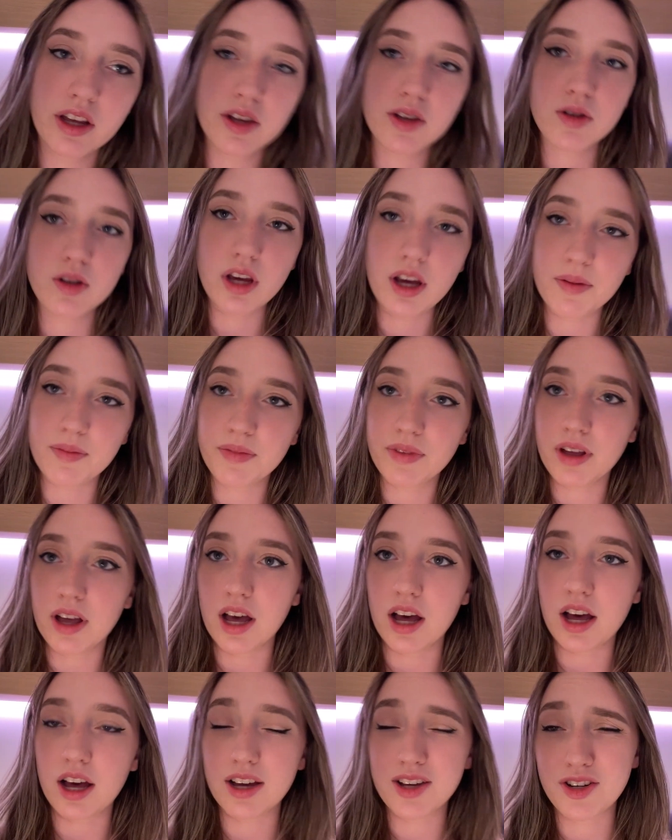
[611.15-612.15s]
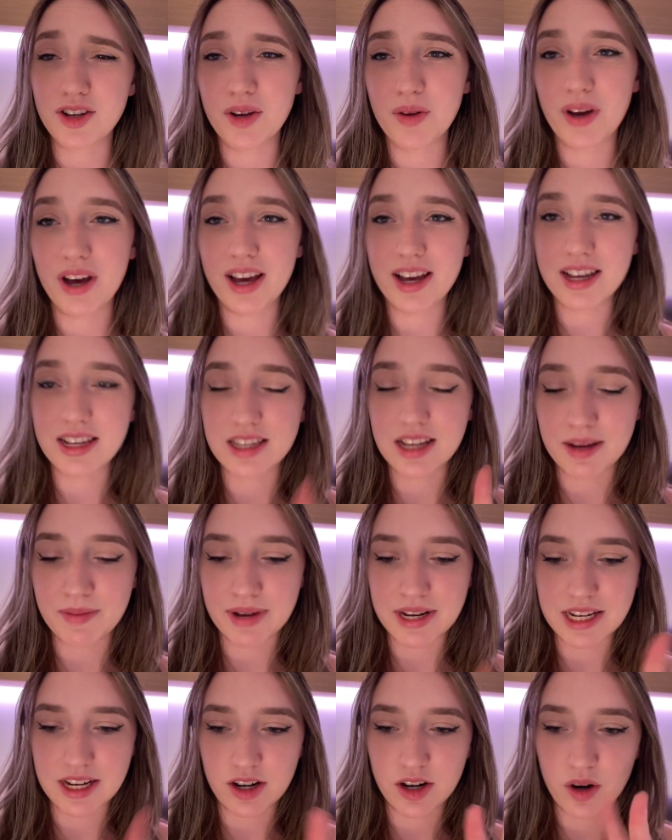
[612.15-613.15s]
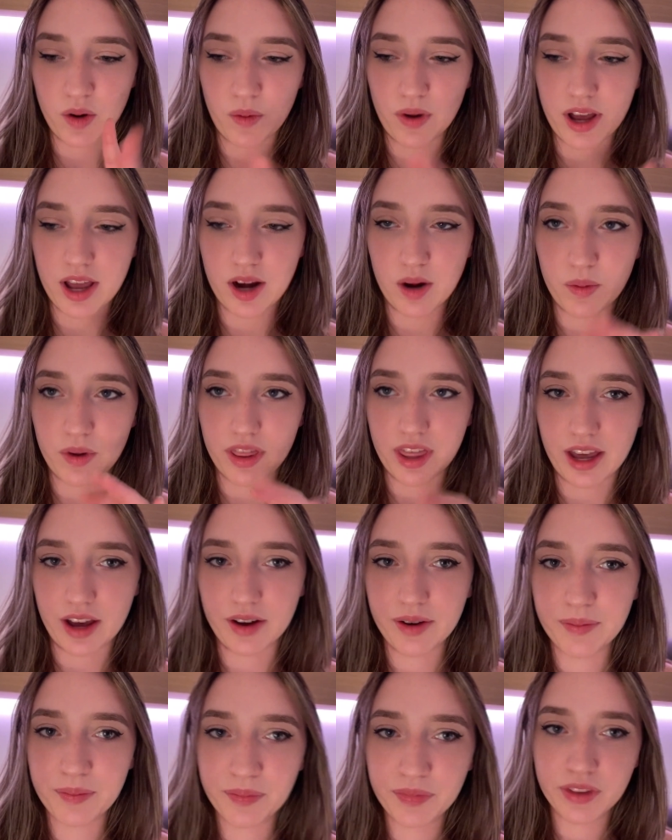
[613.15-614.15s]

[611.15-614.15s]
So yeah, uh, show you guys my dinner when we're there.